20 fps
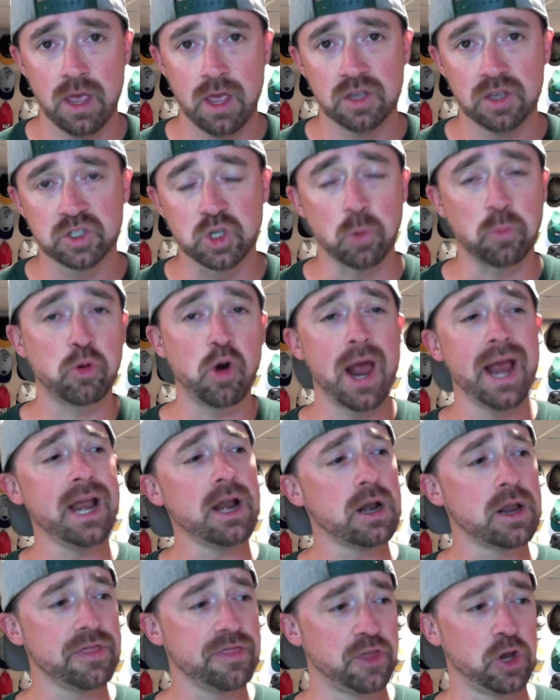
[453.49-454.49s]
So
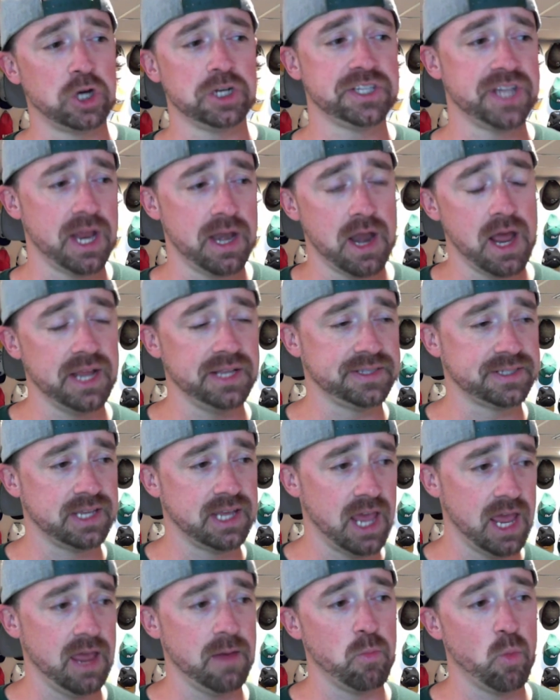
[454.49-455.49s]
prior to Thursday night's
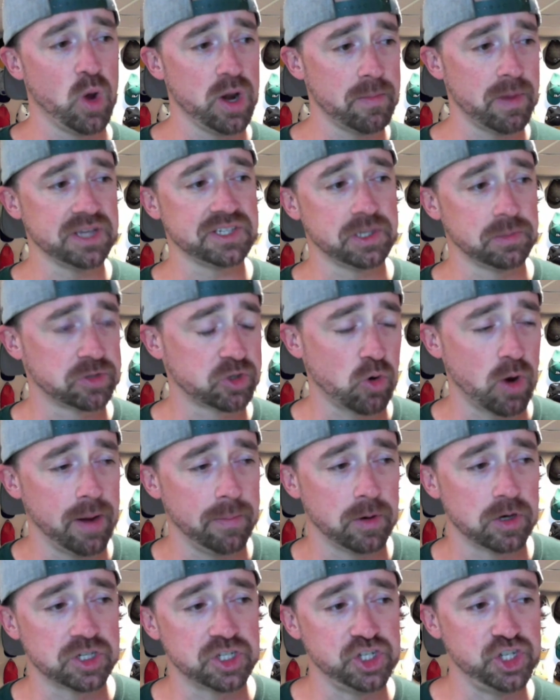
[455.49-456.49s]
game, one of my
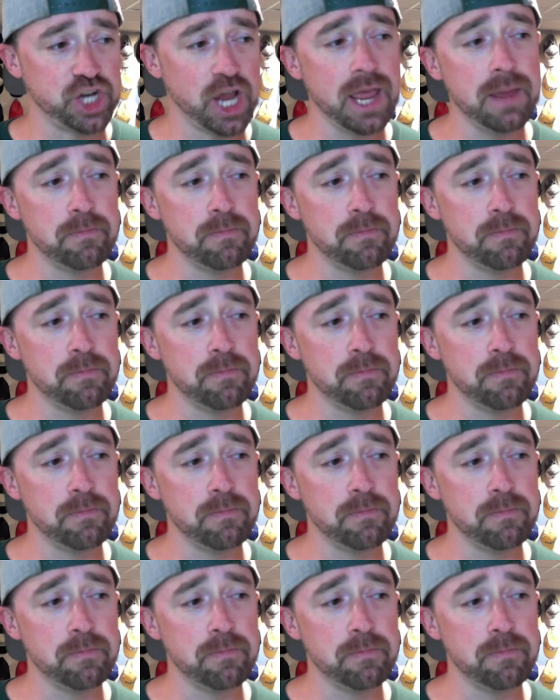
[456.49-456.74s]
subscribers, Jay